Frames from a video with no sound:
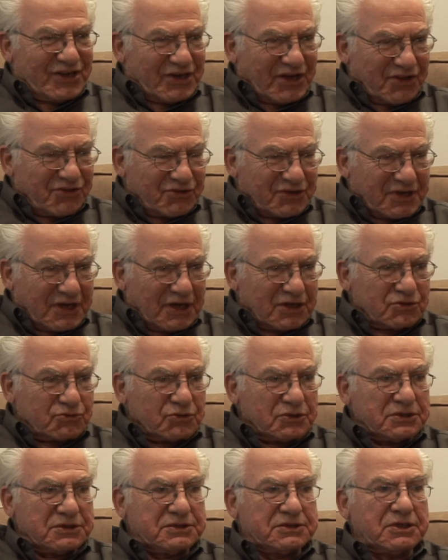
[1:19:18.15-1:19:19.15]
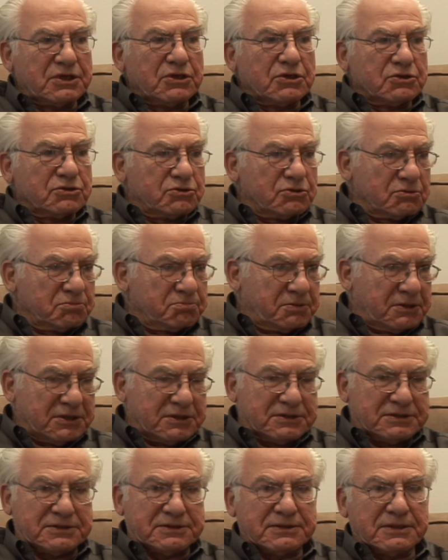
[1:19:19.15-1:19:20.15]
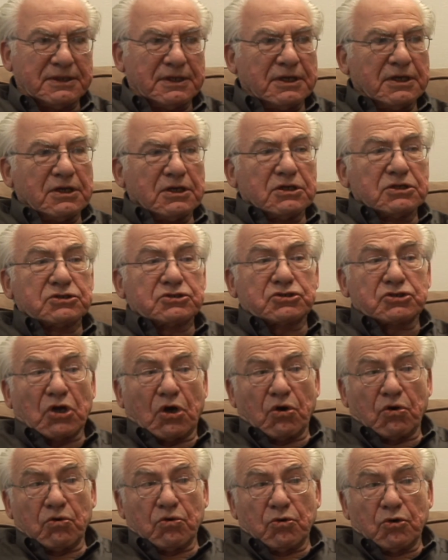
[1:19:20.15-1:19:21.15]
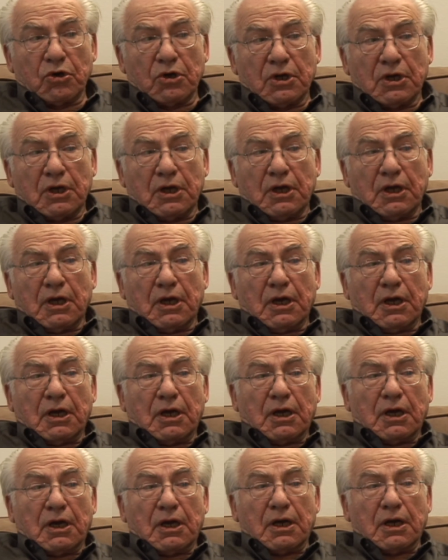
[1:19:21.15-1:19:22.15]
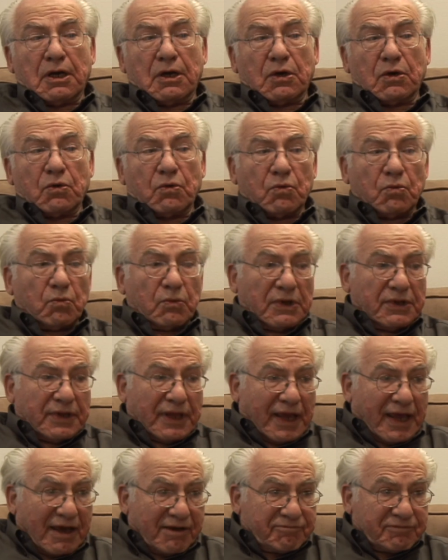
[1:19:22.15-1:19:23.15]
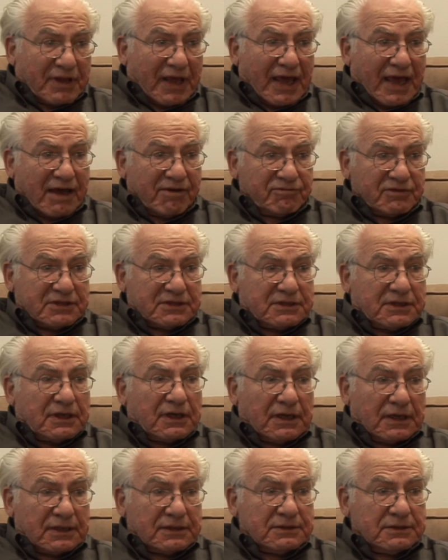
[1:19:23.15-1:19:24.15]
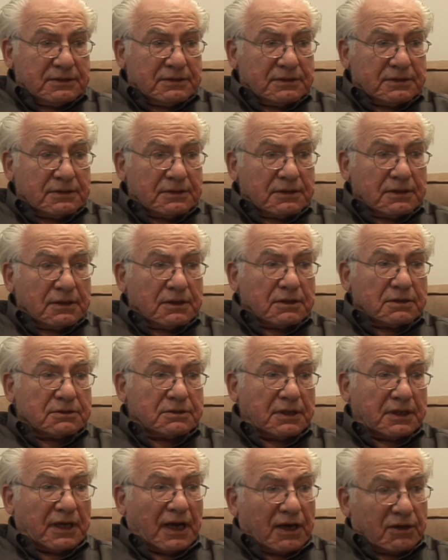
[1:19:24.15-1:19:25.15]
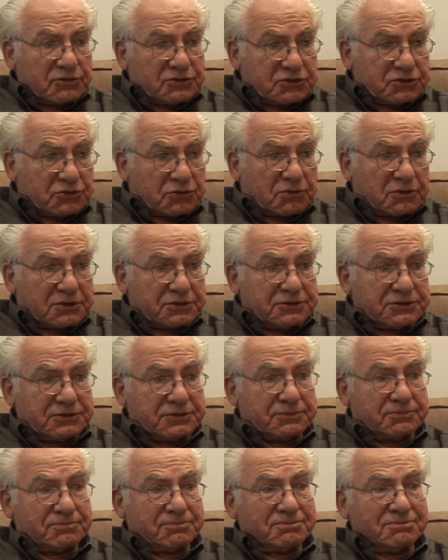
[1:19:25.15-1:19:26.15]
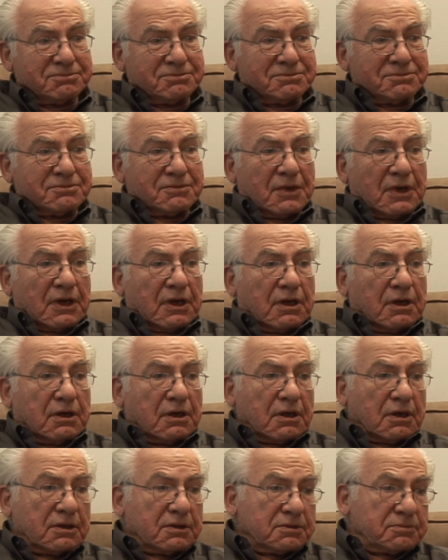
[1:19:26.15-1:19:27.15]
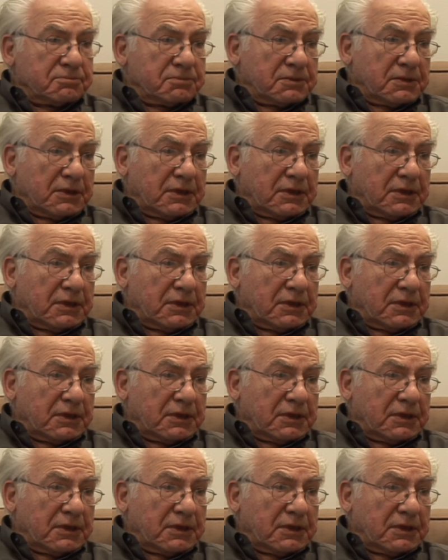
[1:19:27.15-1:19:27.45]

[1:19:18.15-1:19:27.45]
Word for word: in other countries do peace. Hmm. So when they have to have it done, they outsource. Mm. Uh,